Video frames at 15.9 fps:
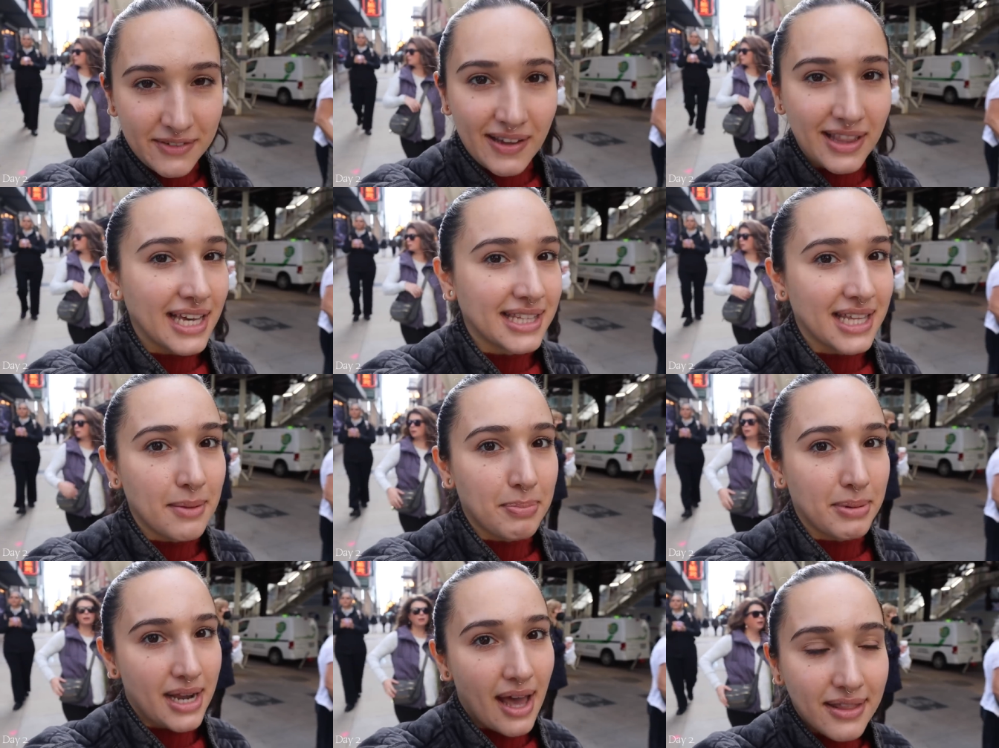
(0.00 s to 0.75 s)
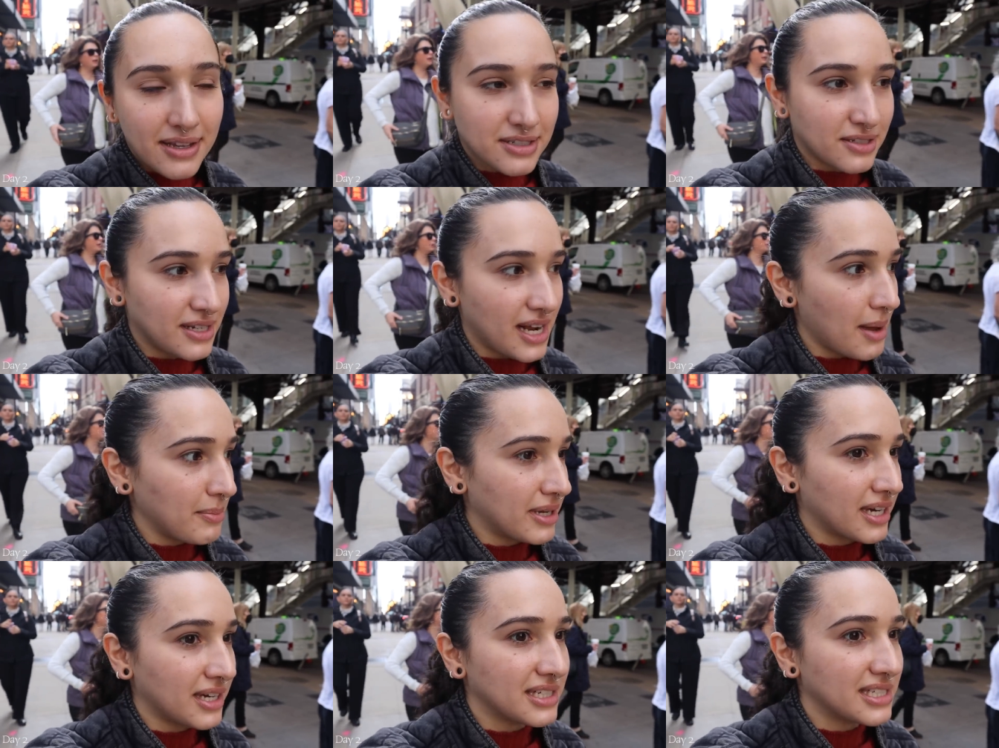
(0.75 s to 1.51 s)
if I like the empanadas or not
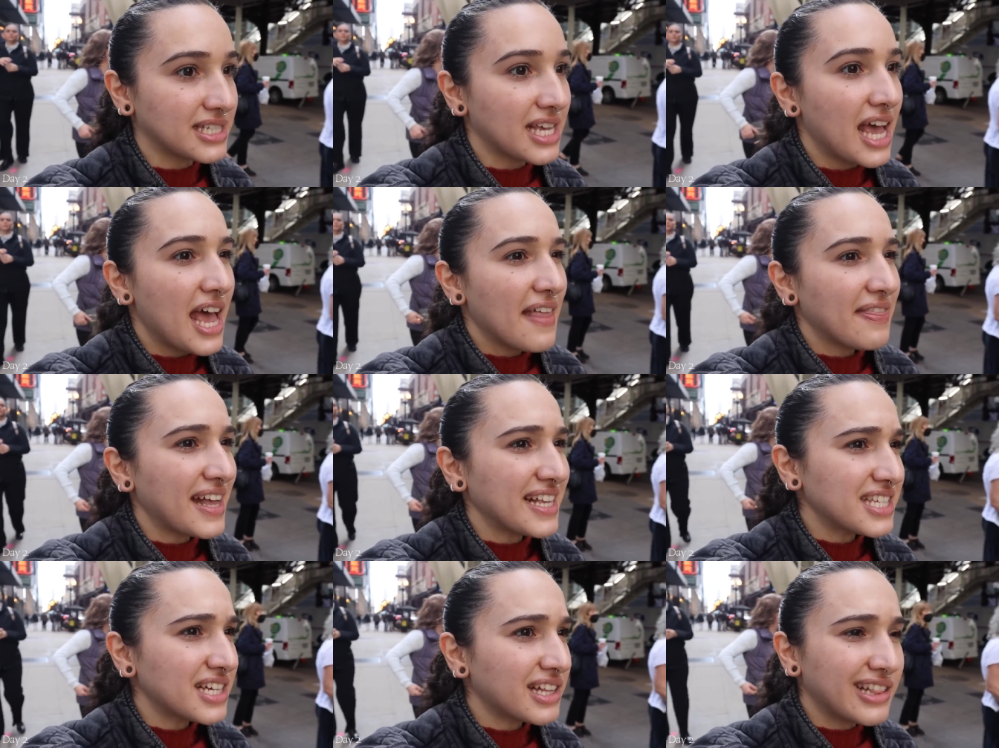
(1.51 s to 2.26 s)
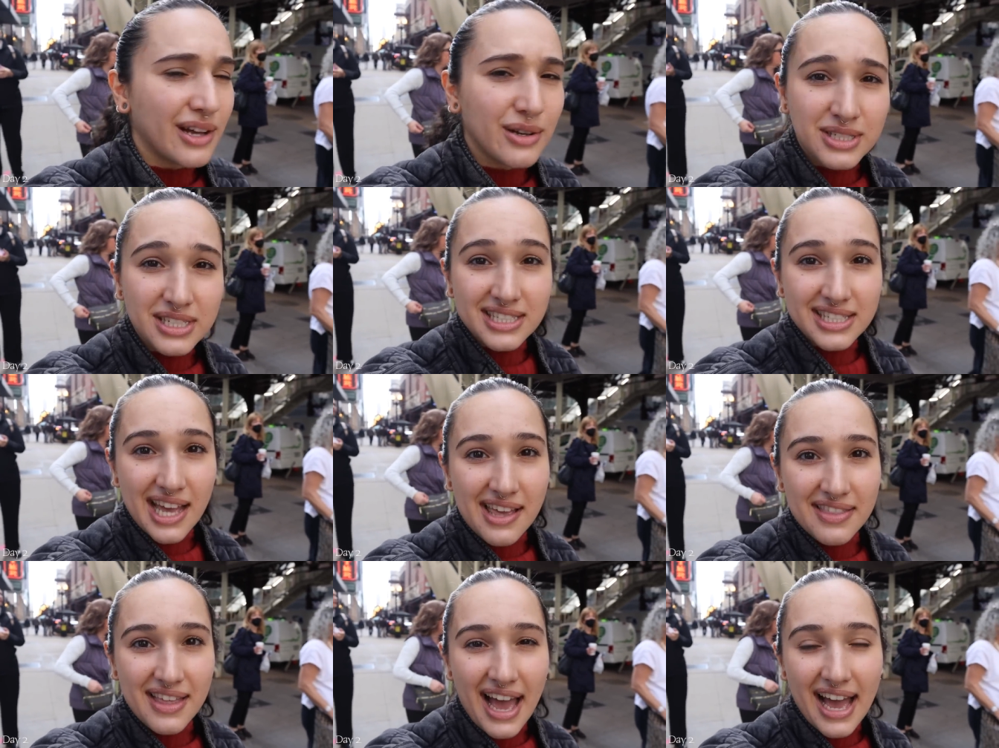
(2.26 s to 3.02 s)
because that's the closest
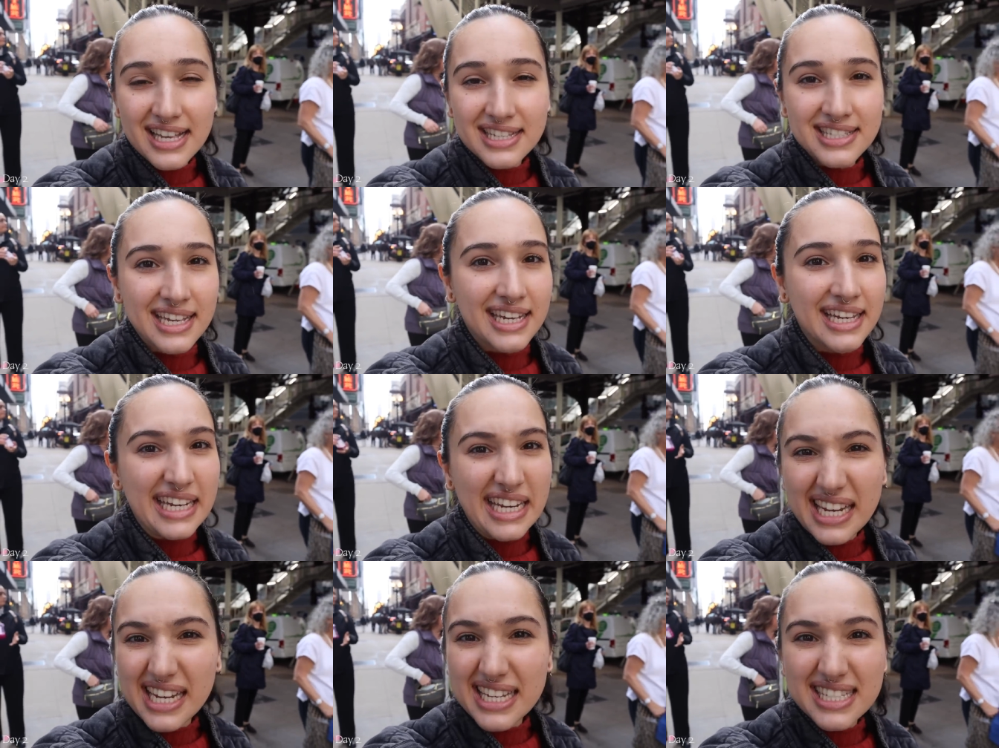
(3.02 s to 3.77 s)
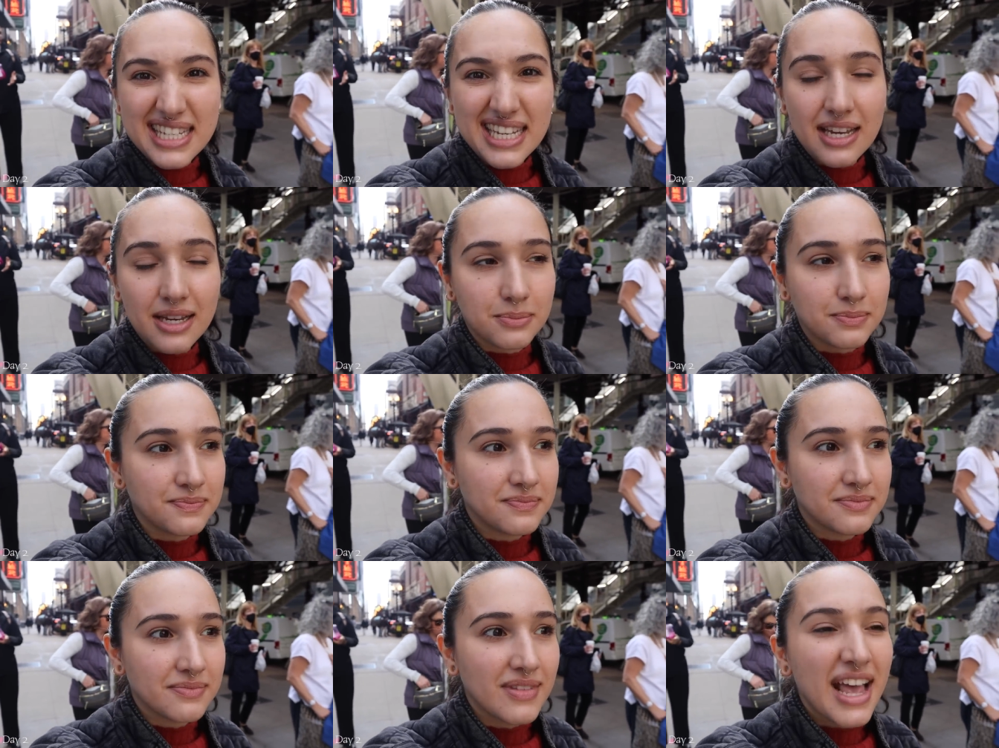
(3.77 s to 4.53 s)
thing that has like an easy
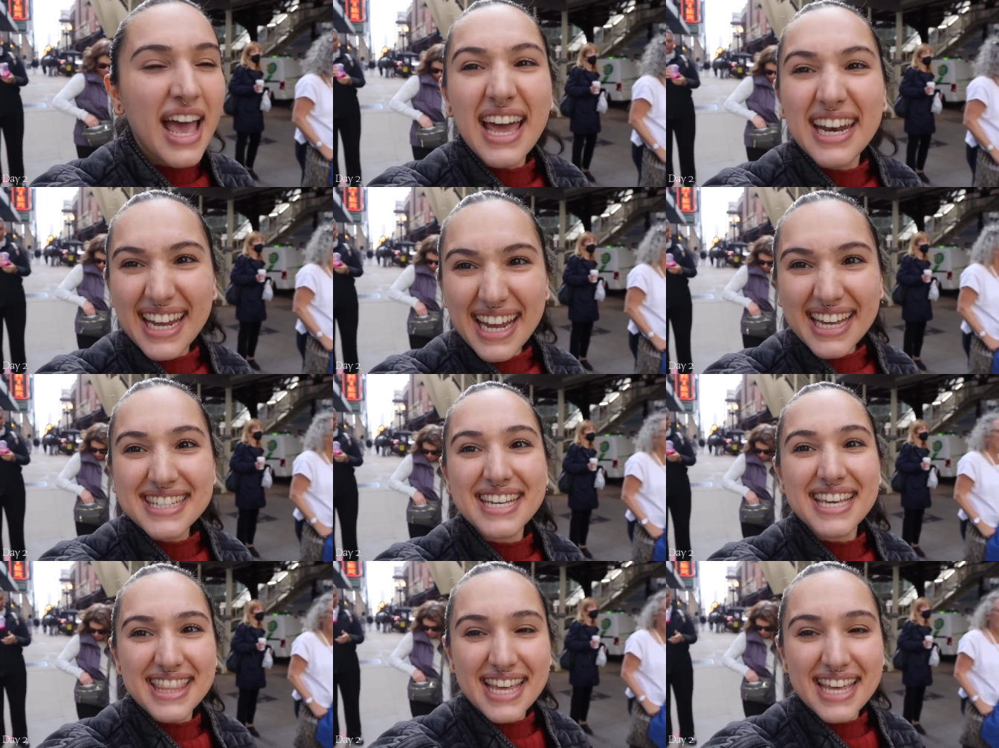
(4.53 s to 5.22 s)
an easy